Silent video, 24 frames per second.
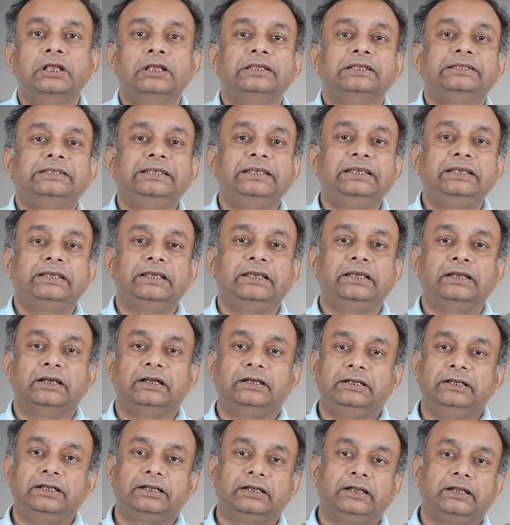seeking a
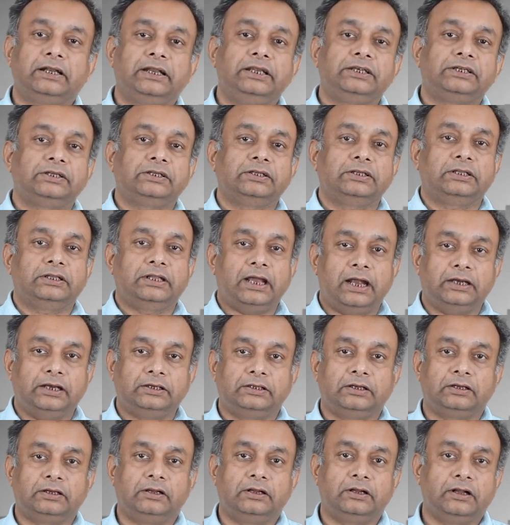declaration
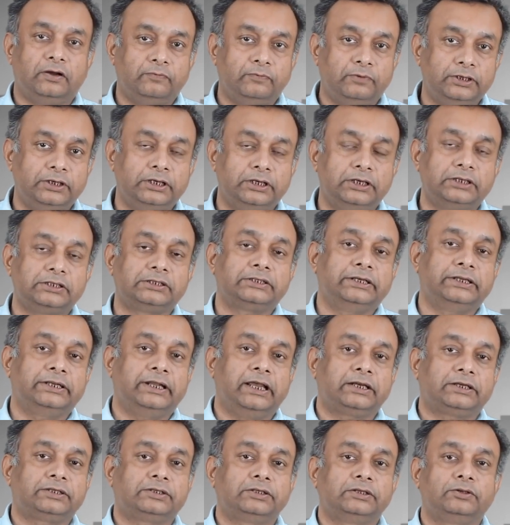that the governor's
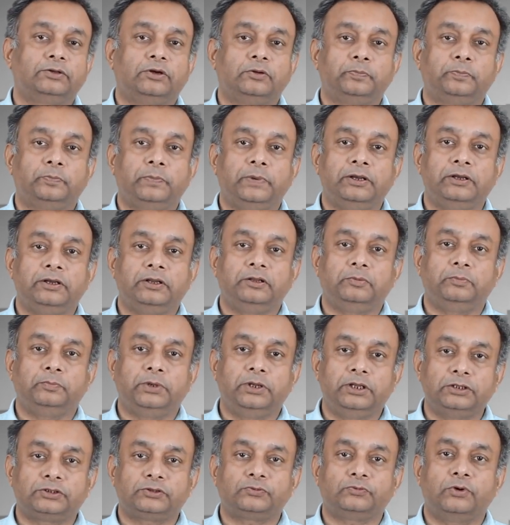inaction on pending
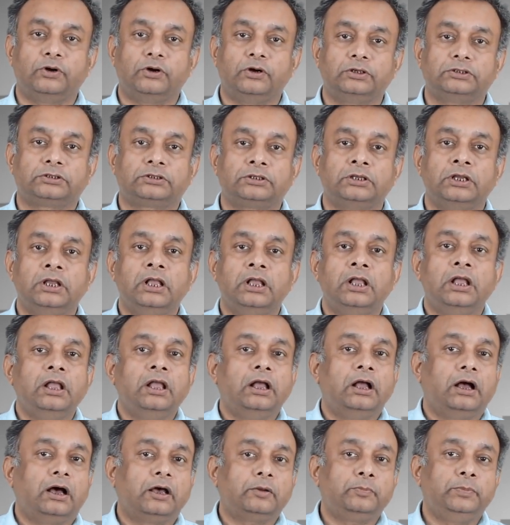bills was
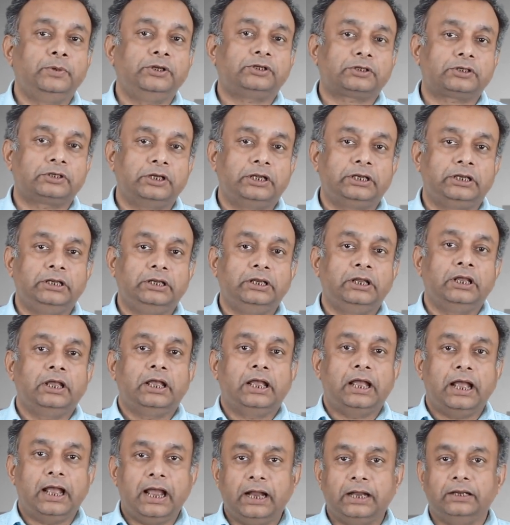arbitrary
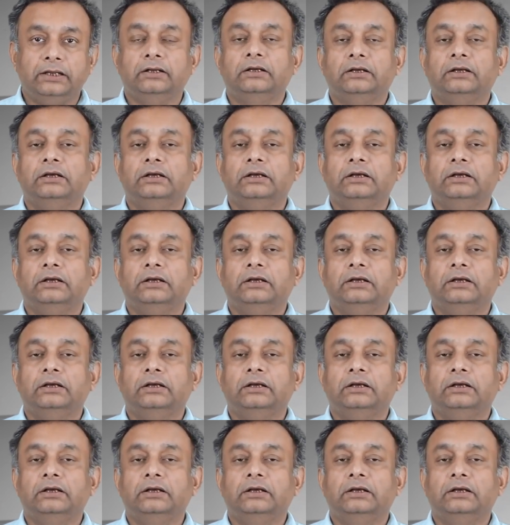and